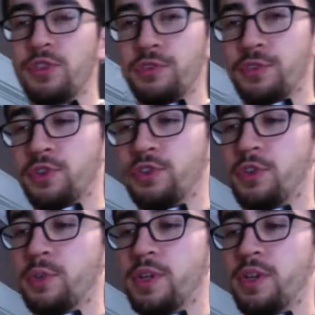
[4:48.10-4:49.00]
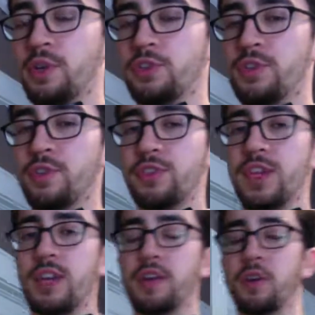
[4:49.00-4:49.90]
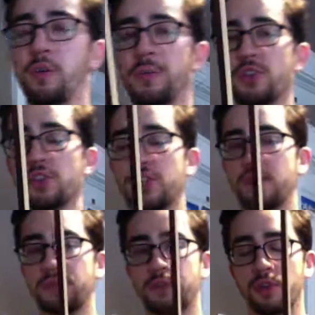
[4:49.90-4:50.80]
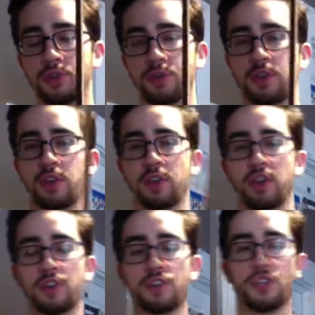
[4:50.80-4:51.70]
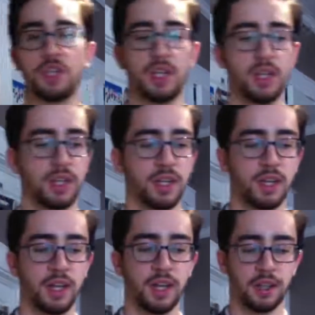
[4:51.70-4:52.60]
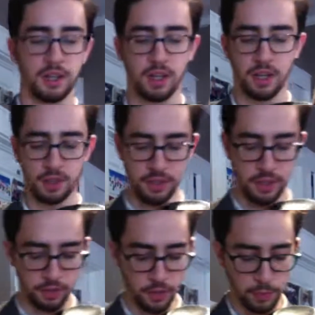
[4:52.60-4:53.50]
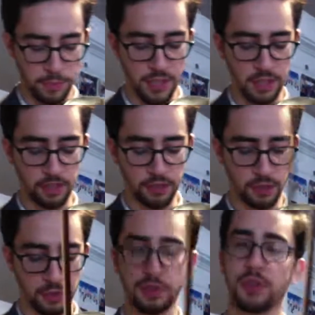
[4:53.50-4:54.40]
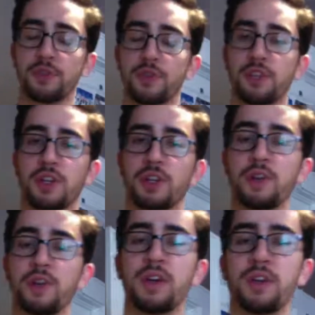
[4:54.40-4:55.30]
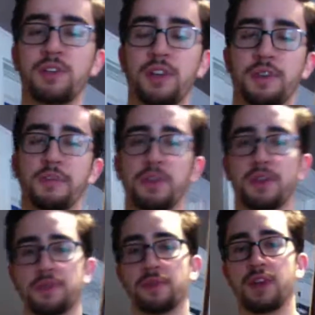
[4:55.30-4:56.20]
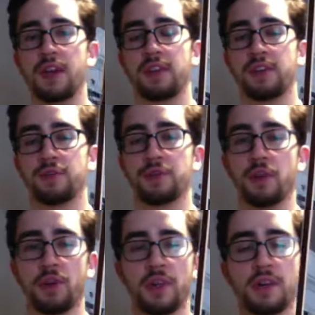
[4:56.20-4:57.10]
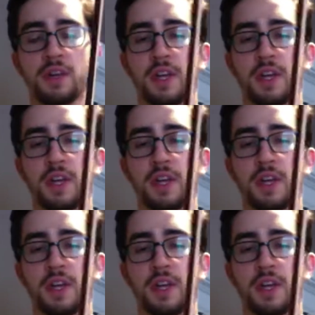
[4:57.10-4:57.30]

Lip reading: first 3 notes of the scale. Open G, 1st finger on G, and the next note B, that's 3rd finger for cello, 2nd finger for violin or viola.